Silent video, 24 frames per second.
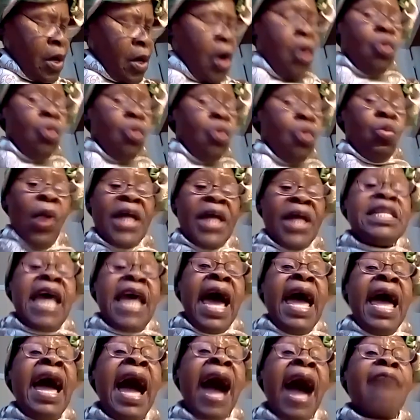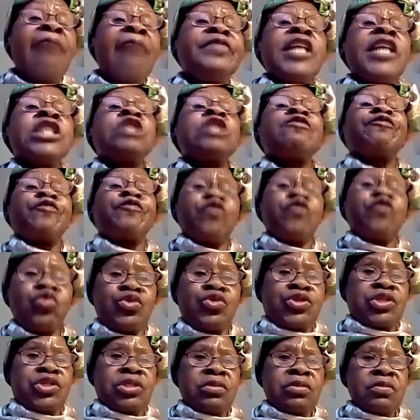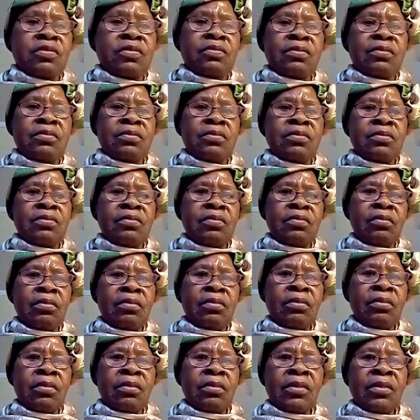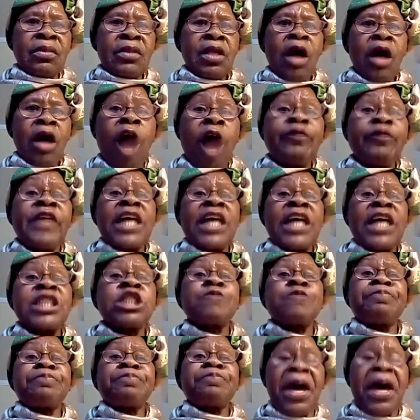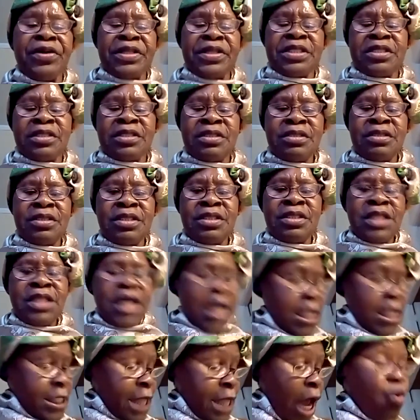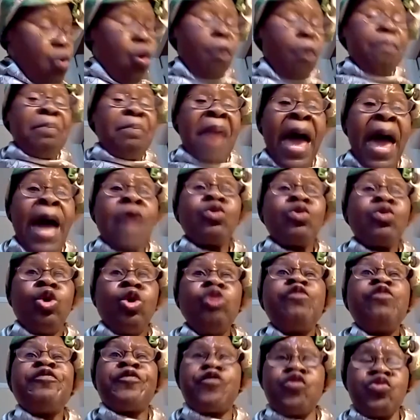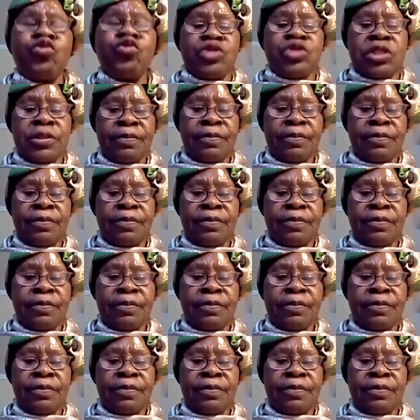when they have this fruit of the Spirit, they will bear good fruit.